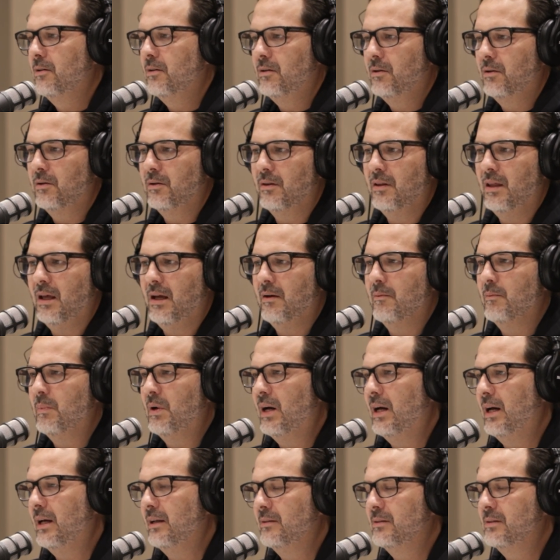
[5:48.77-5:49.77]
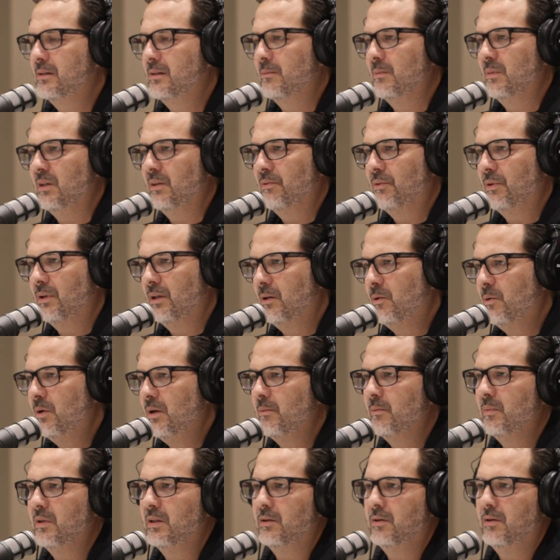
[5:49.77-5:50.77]
could they have bought some different
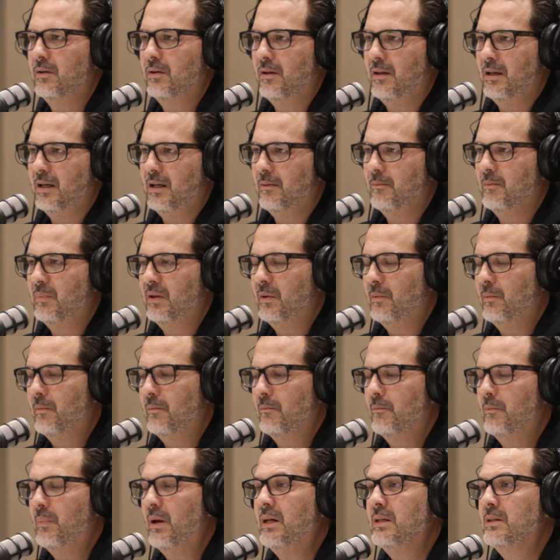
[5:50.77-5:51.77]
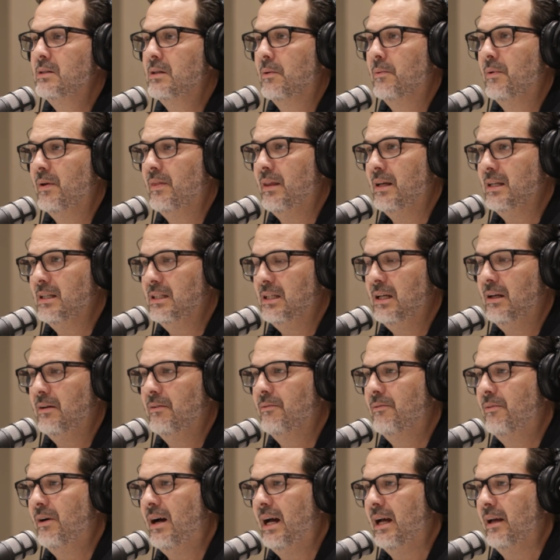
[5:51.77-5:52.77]
equipment? But based on what they did
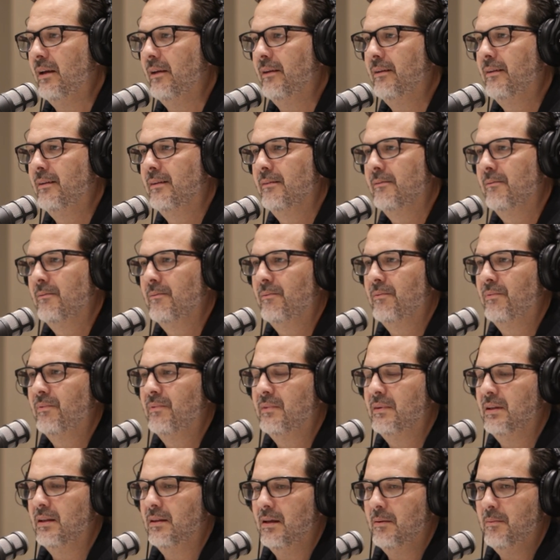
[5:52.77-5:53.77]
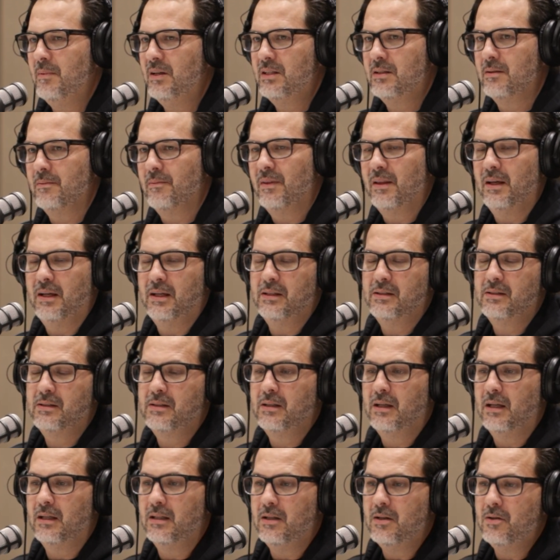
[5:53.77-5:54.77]
file, did they miss some things?
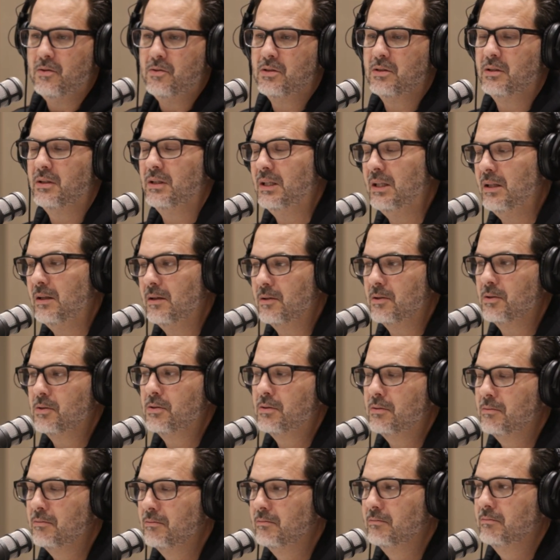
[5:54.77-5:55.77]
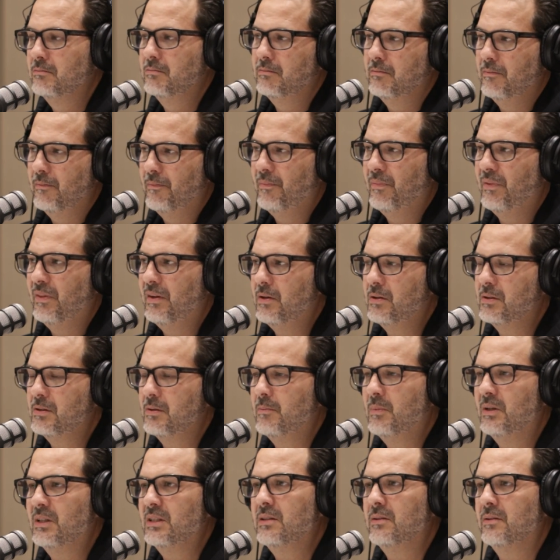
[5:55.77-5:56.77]
And usually there's a
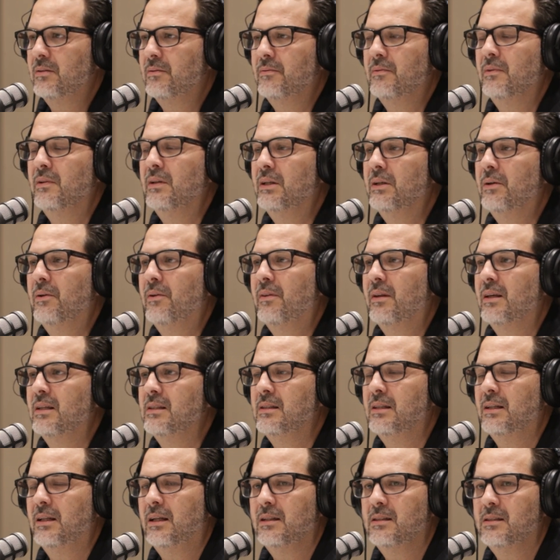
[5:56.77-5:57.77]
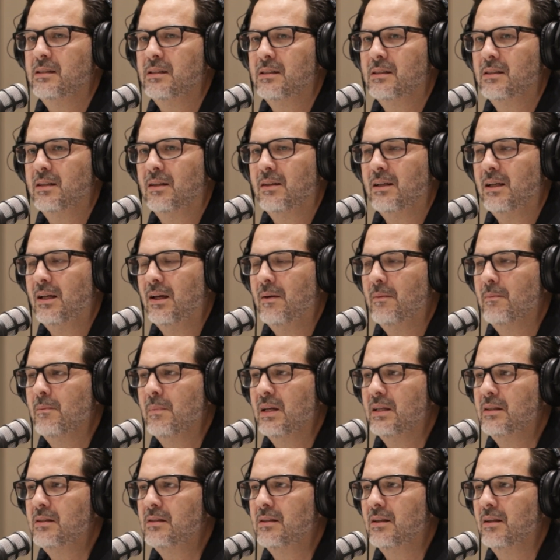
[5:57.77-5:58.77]
bunch of little things that consistently get
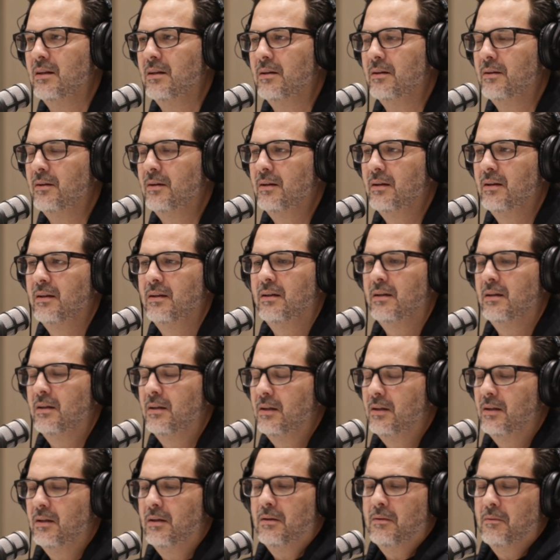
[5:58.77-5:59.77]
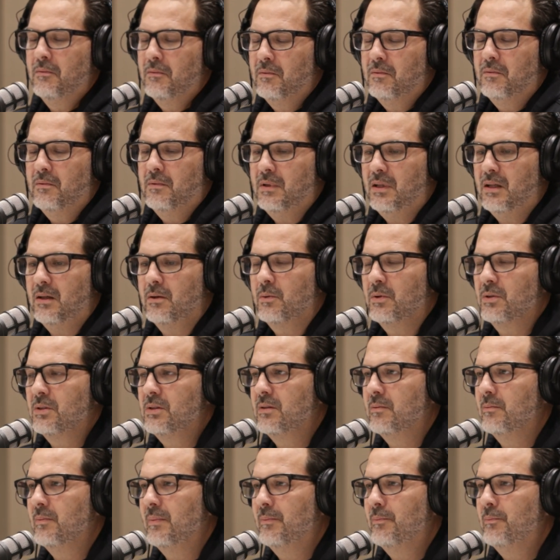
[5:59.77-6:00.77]
missed that are worth
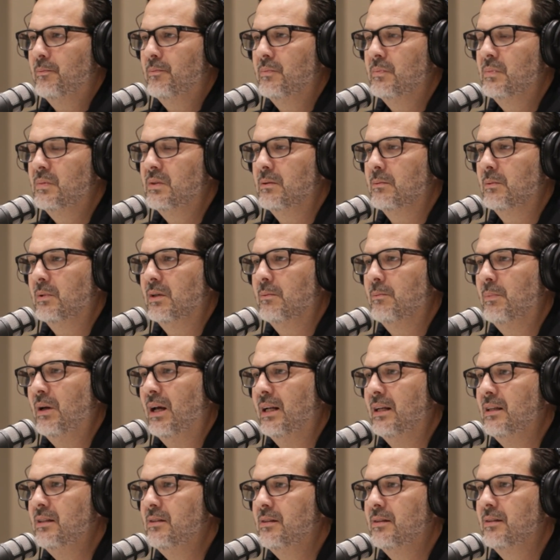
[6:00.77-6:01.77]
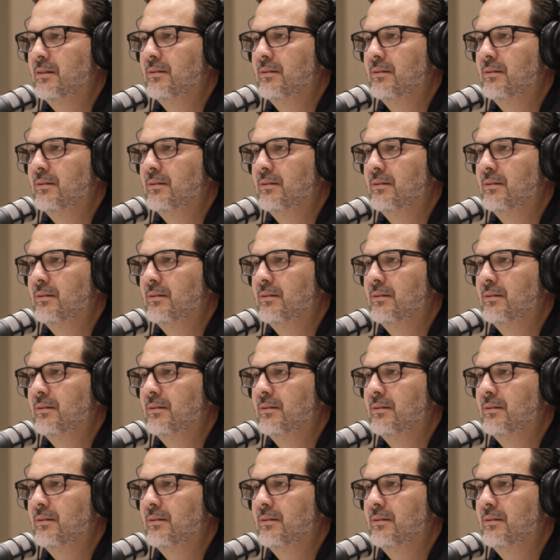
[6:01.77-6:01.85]
some good pennies.